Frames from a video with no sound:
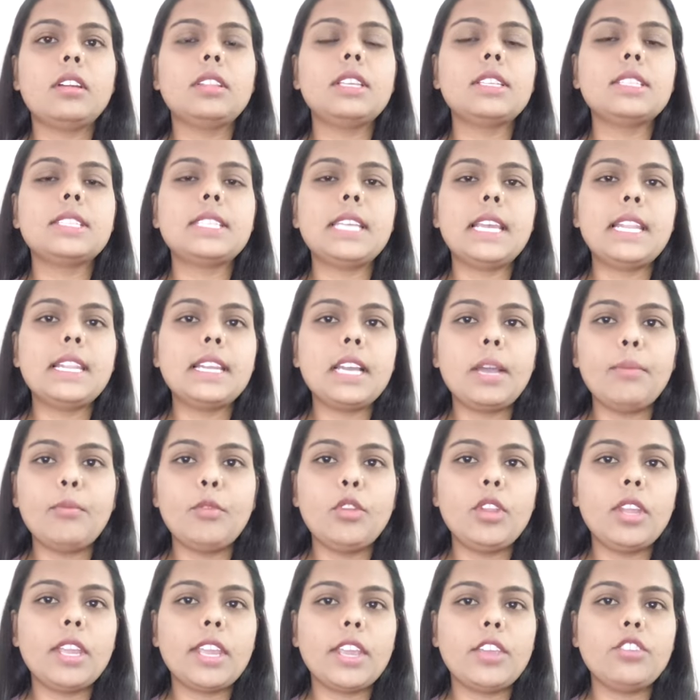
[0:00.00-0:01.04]
cell
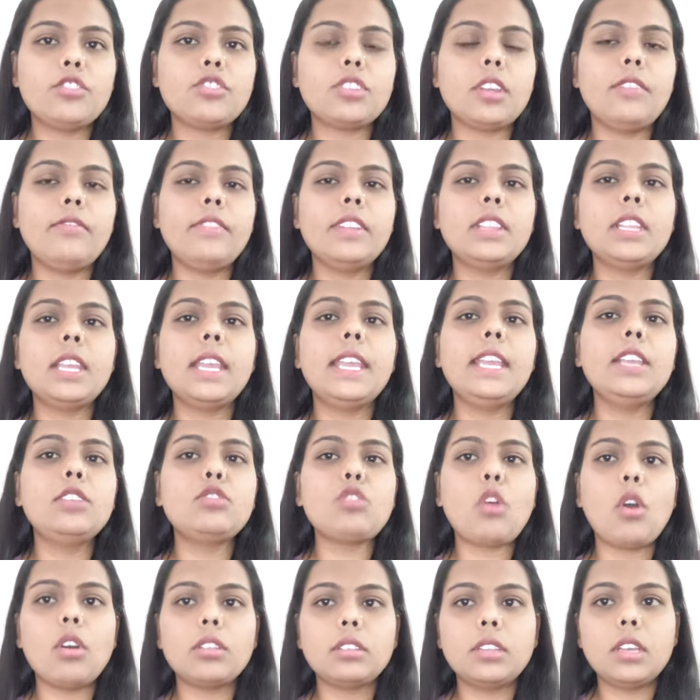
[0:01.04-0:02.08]
communication with each
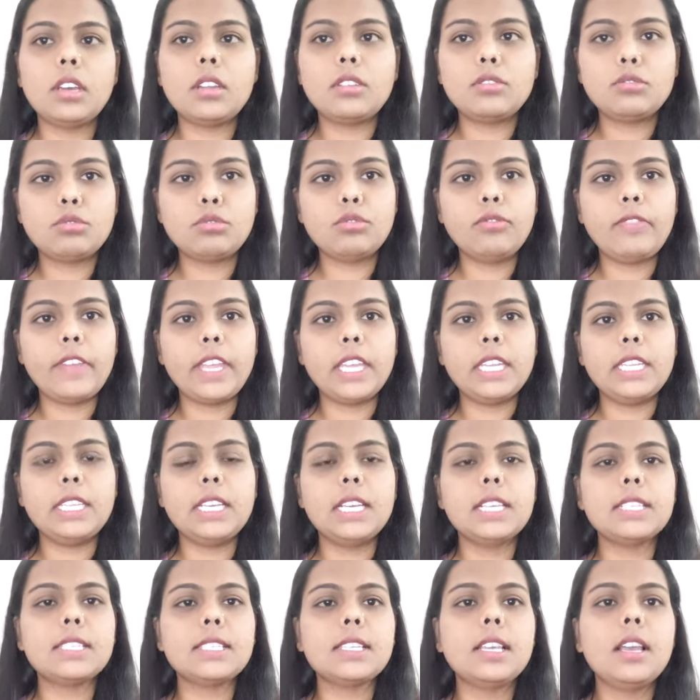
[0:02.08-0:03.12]
other through
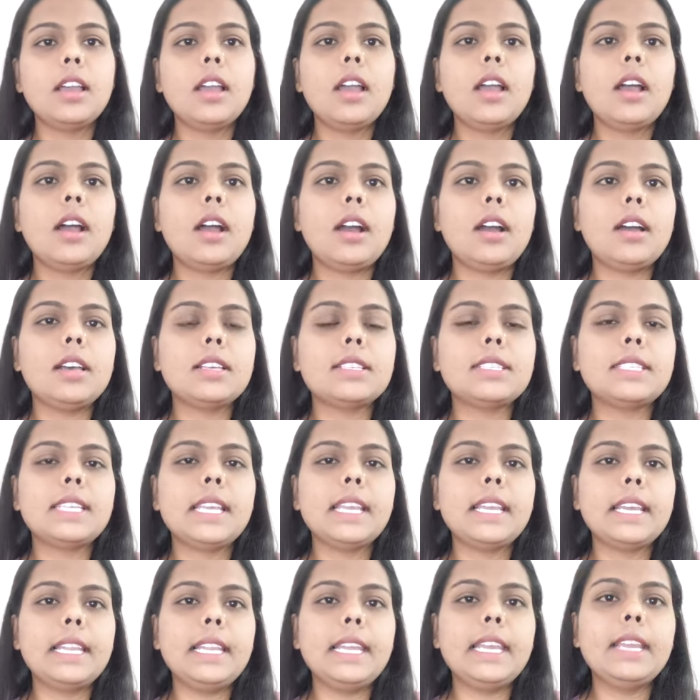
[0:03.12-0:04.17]
various
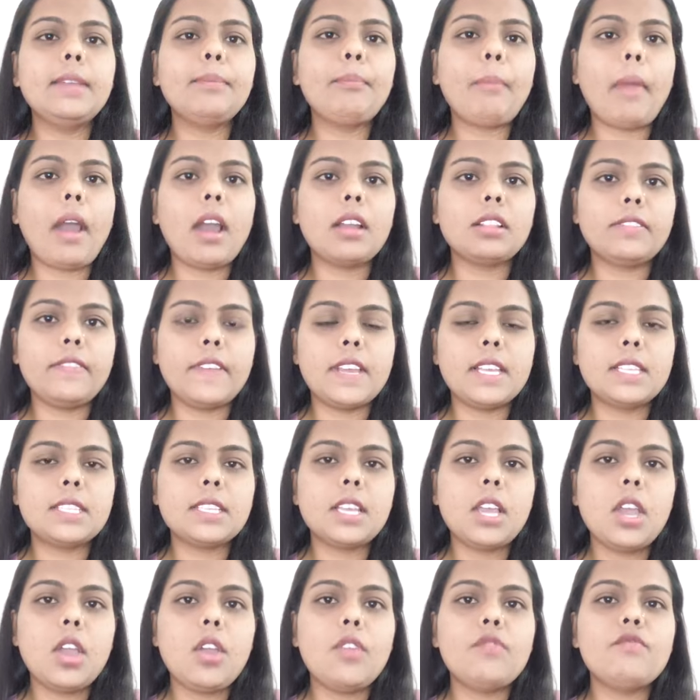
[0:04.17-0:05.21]
signaling pathways
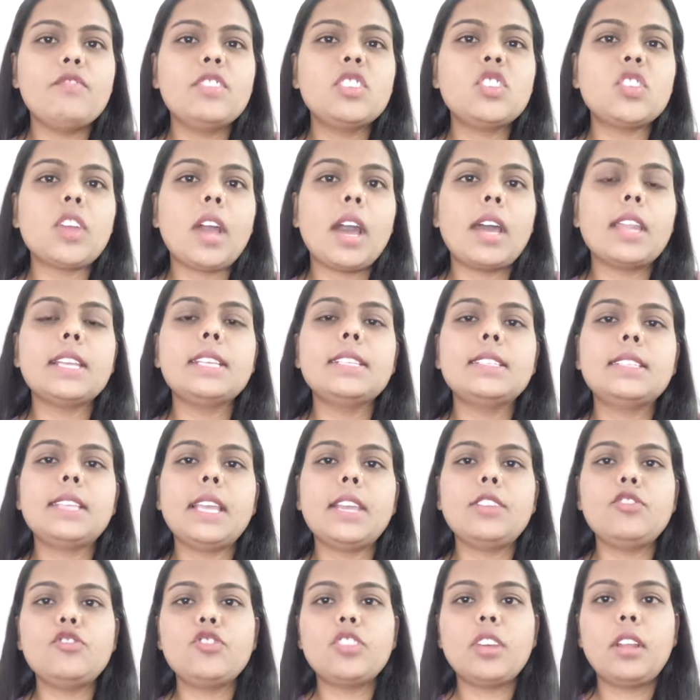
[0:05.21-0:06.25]
which are
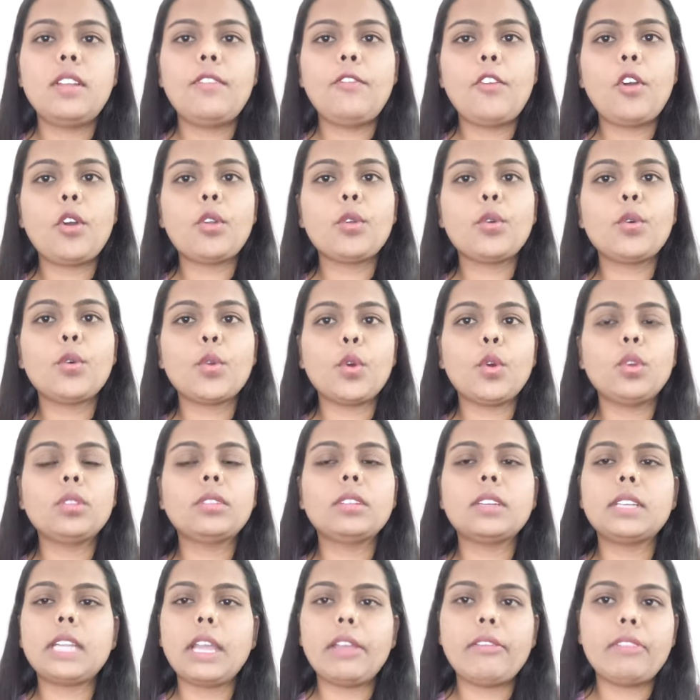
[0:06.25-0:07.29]
essential for
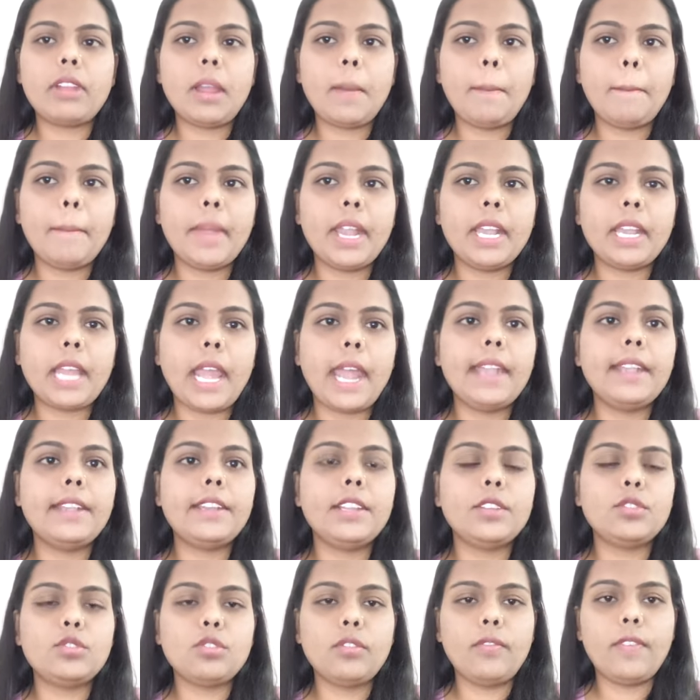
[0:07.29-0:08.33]
growth, development, and
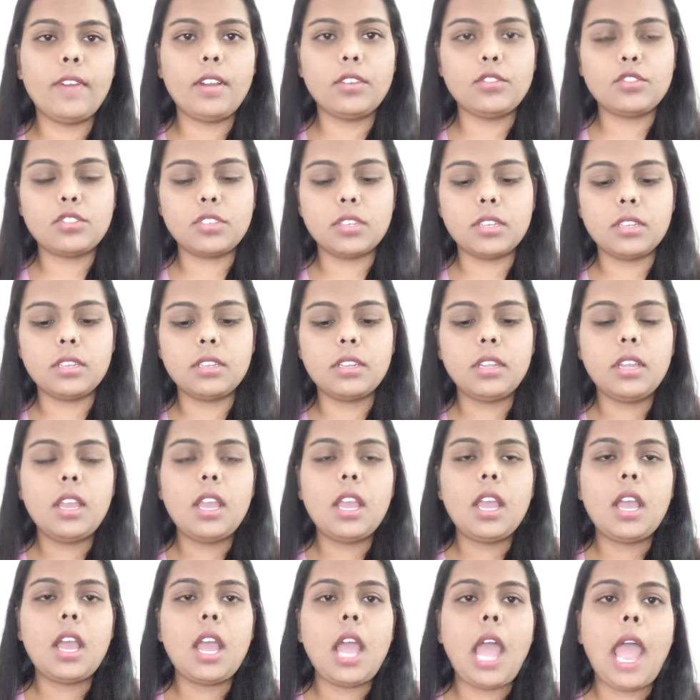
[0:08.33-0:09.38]
tissue function.
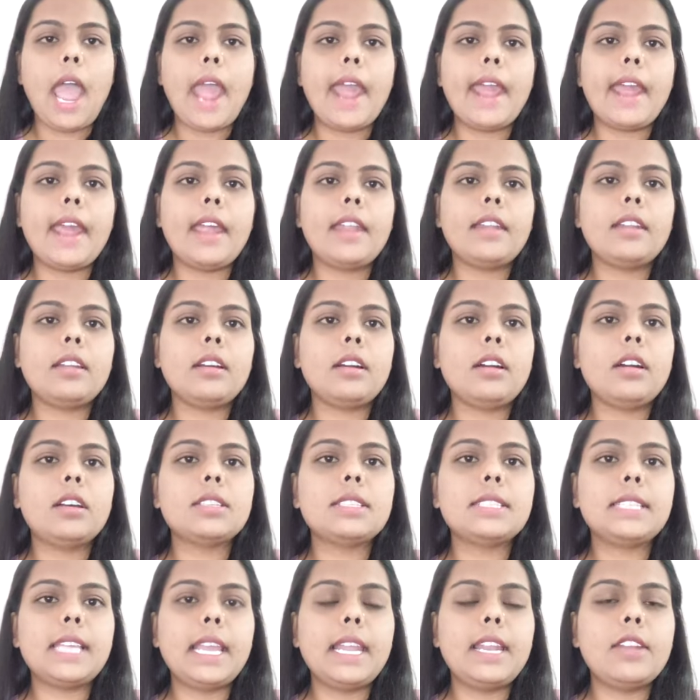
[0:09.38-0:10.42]
And
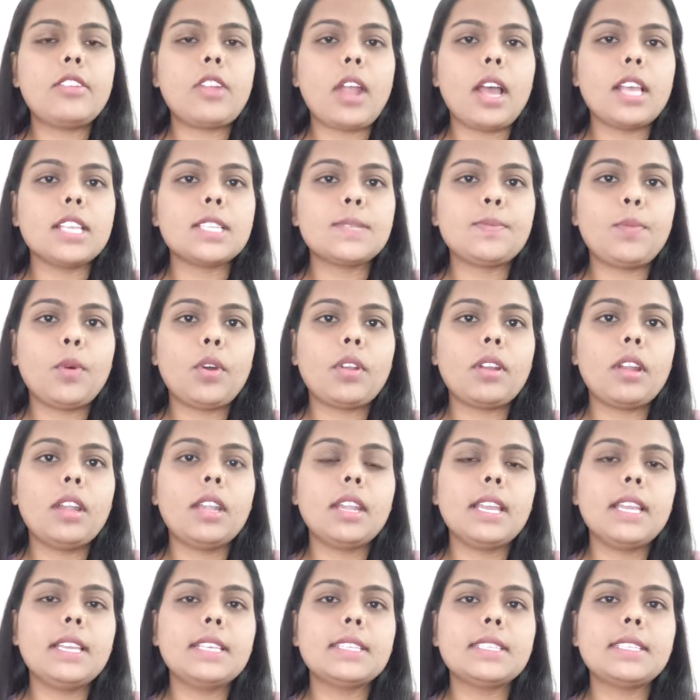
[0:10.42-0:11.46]
cell
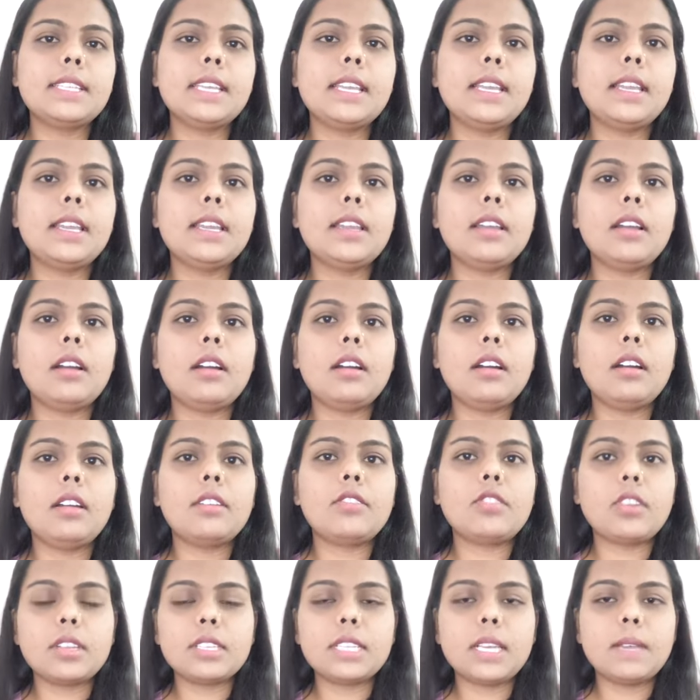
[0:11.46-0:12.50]
transport is the
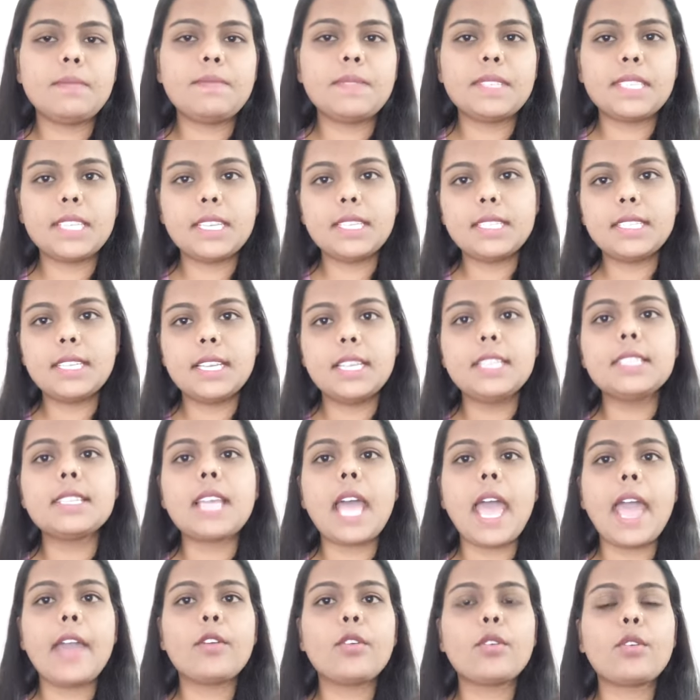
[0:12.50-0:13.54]
substances
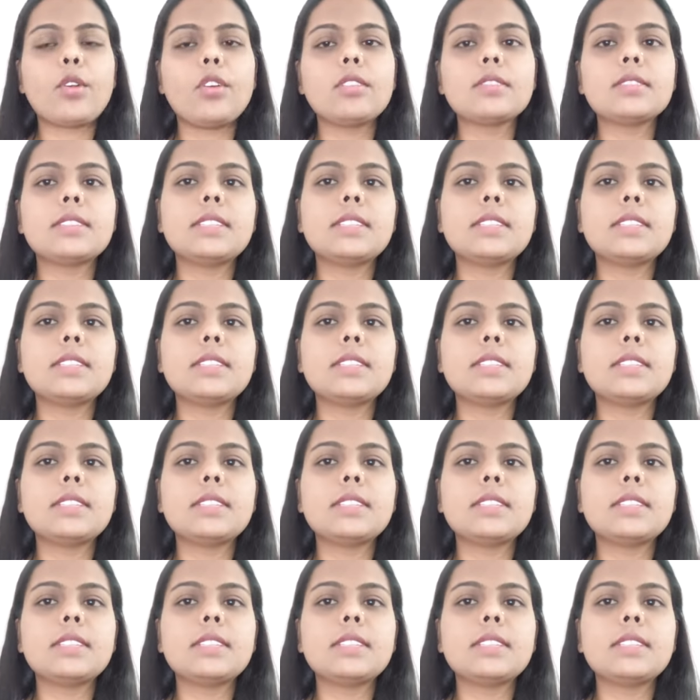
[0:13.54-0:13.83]
across